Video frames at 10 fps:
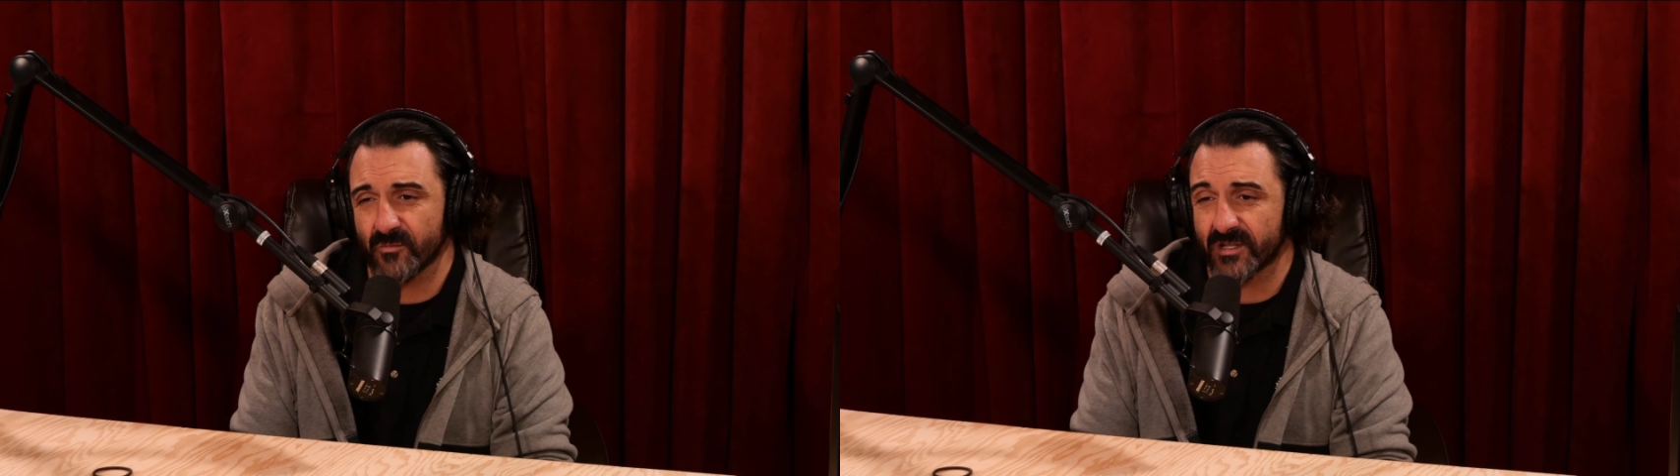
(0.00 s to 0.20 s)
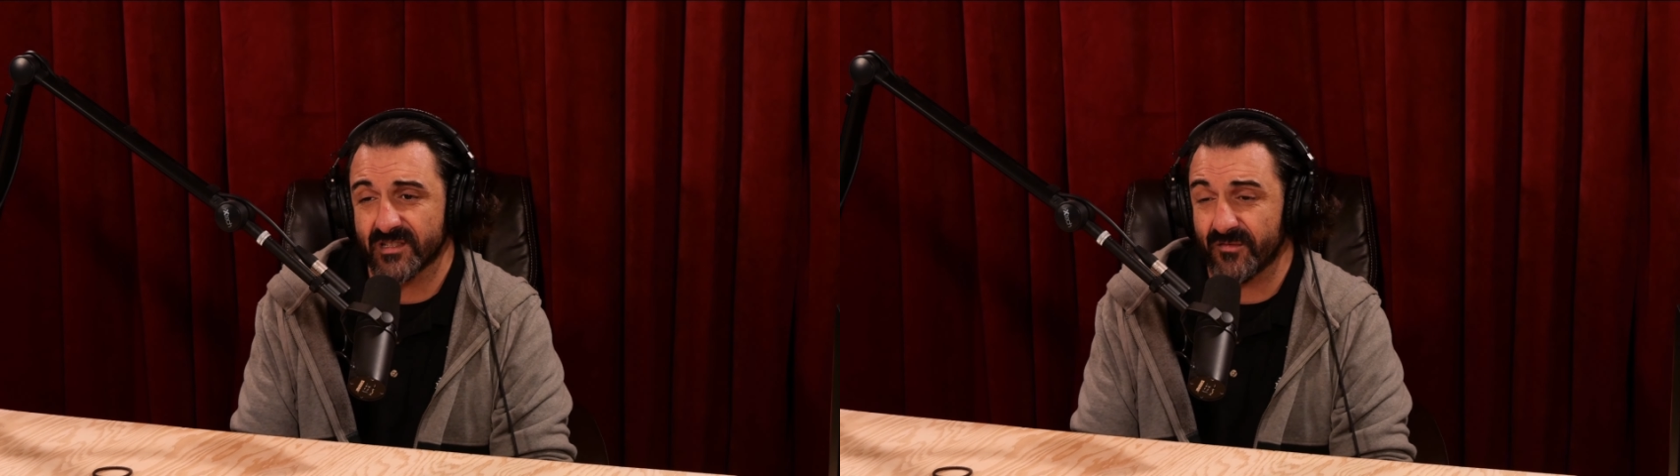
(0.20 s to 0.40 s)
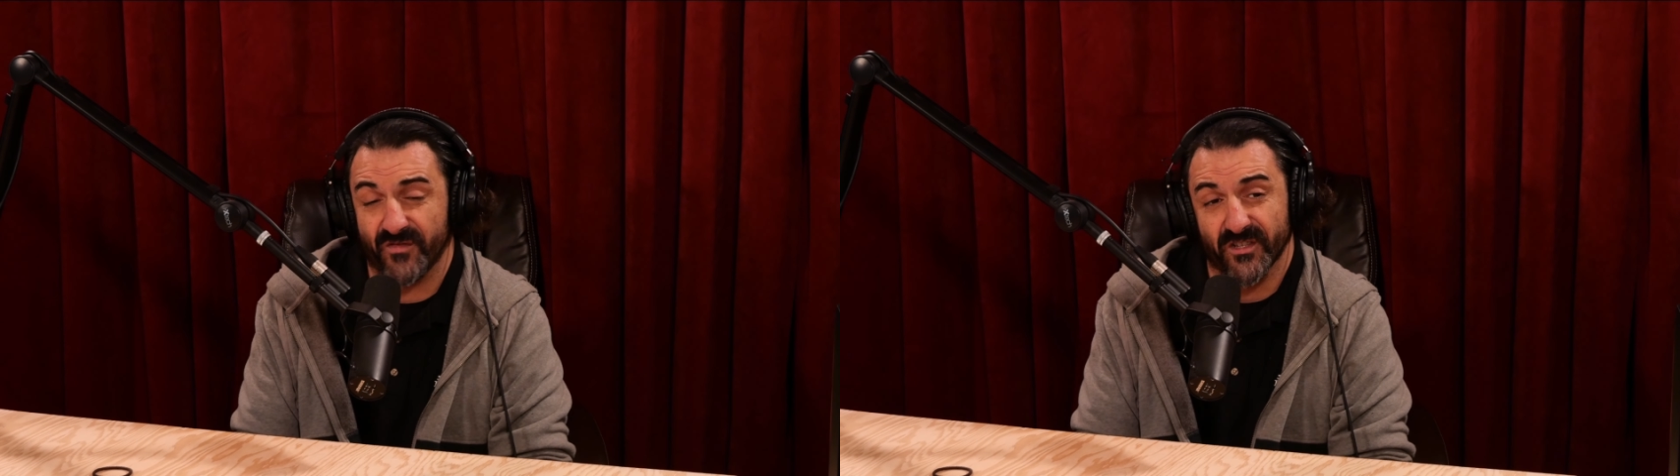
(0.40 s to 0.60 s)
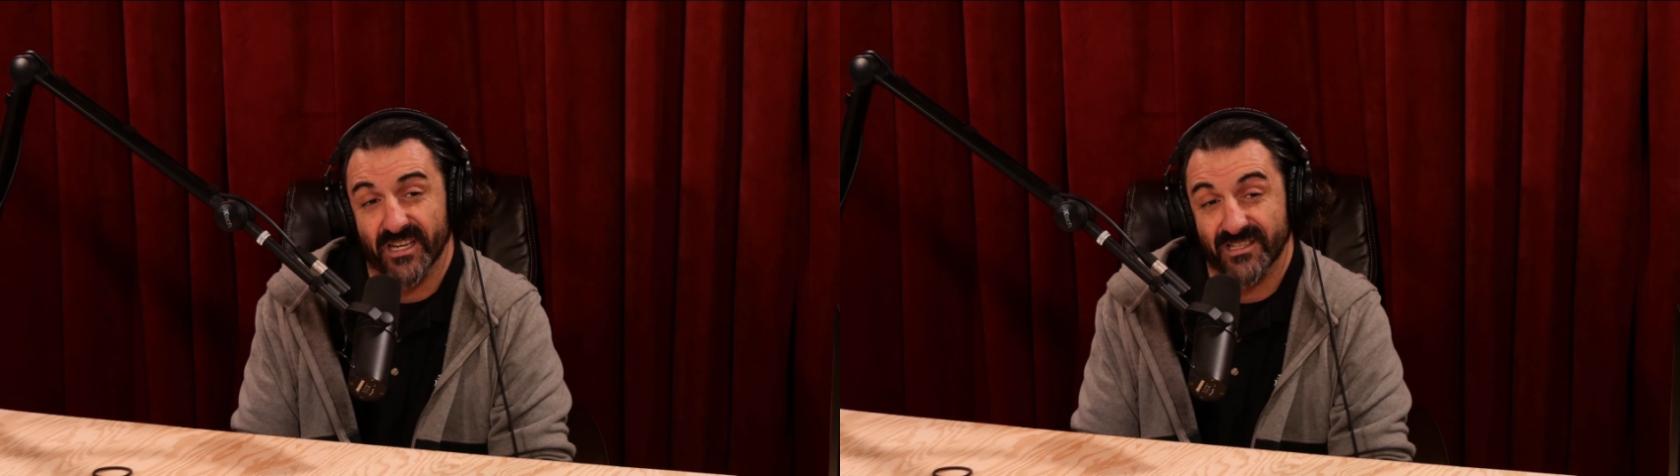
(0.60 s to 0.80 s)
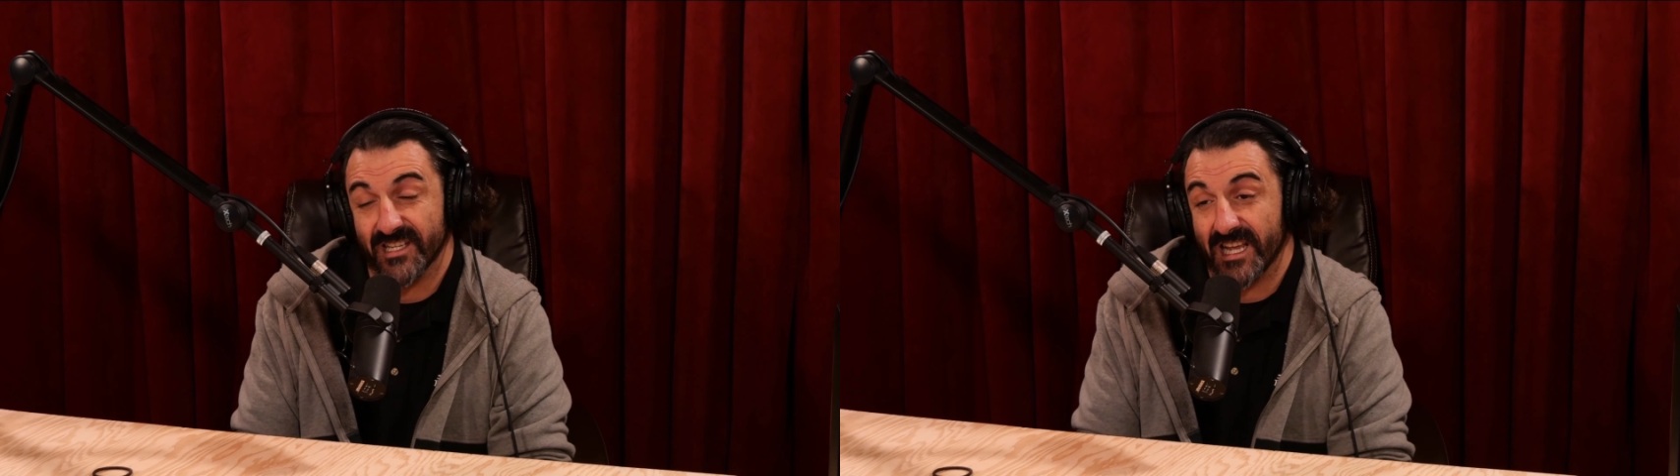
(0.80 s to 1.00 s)
than what's it feel
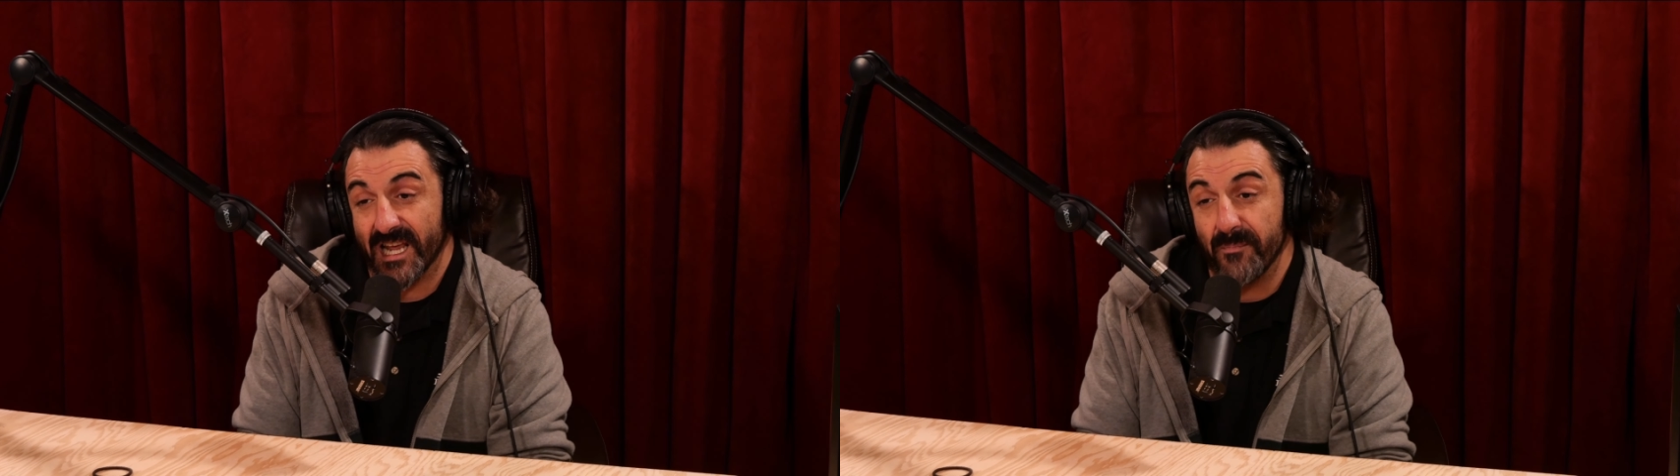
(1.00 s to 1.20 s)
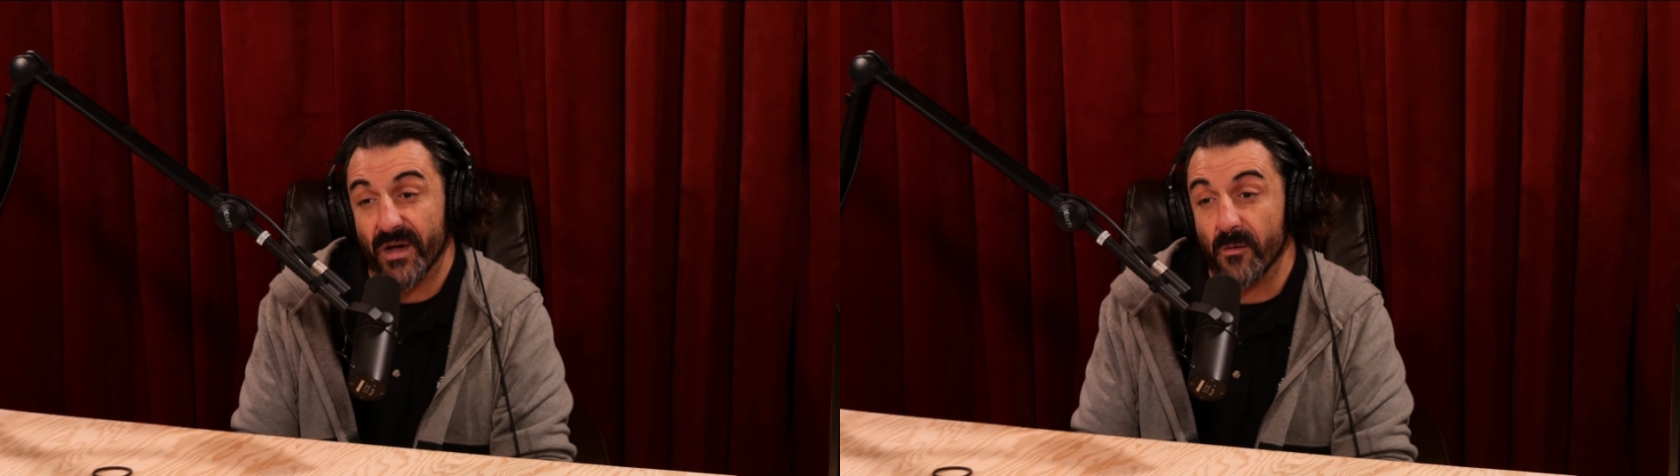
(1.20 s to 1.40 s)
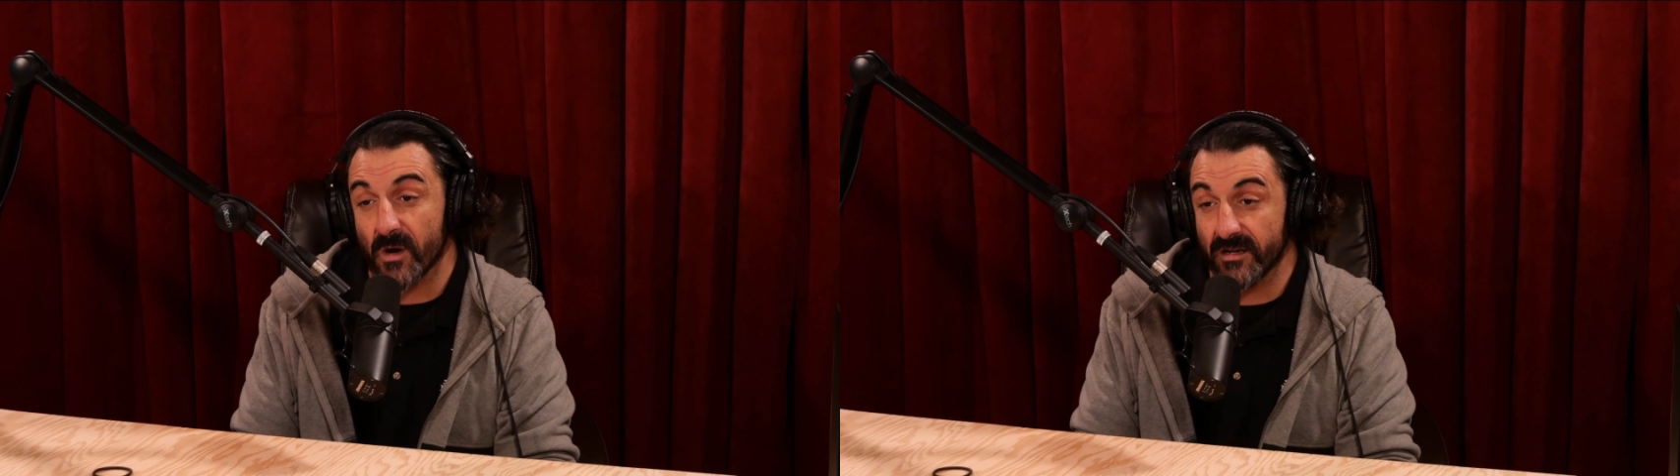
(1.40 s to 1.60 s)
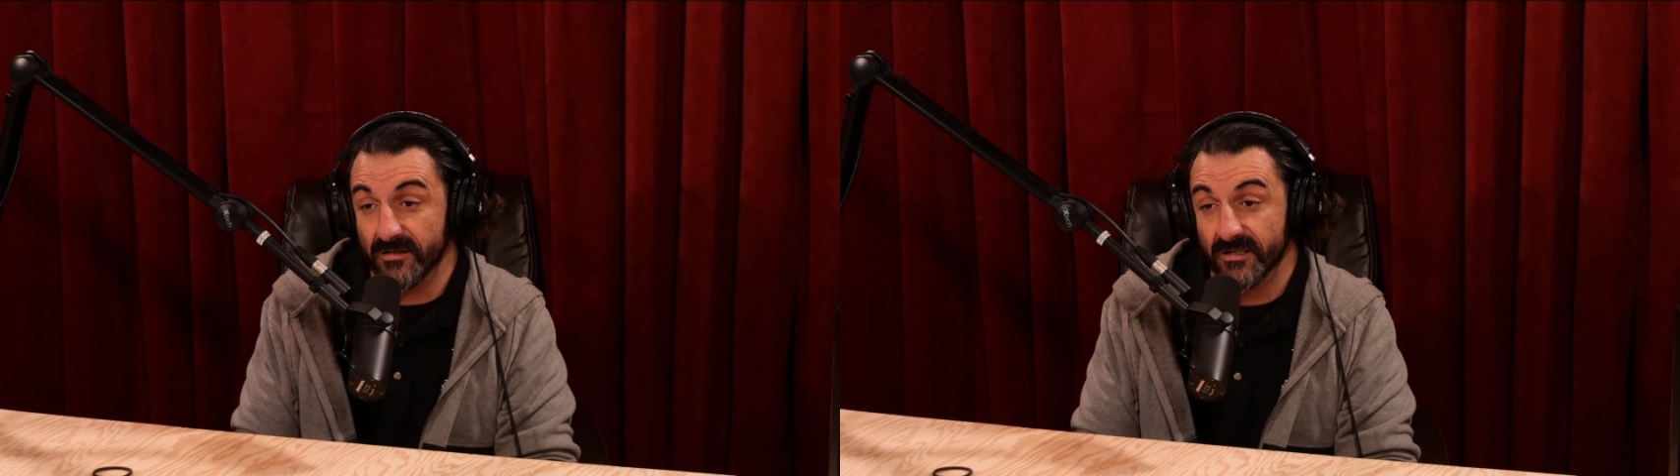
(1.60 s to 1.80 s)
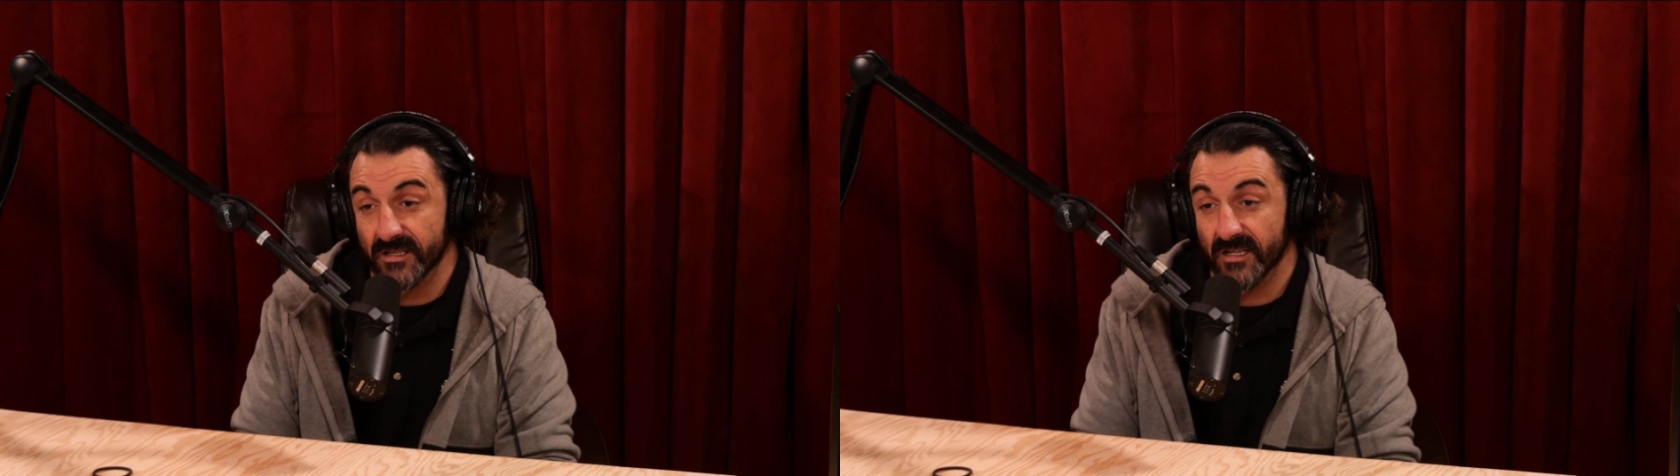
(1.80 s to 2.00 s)
like to get hit by one.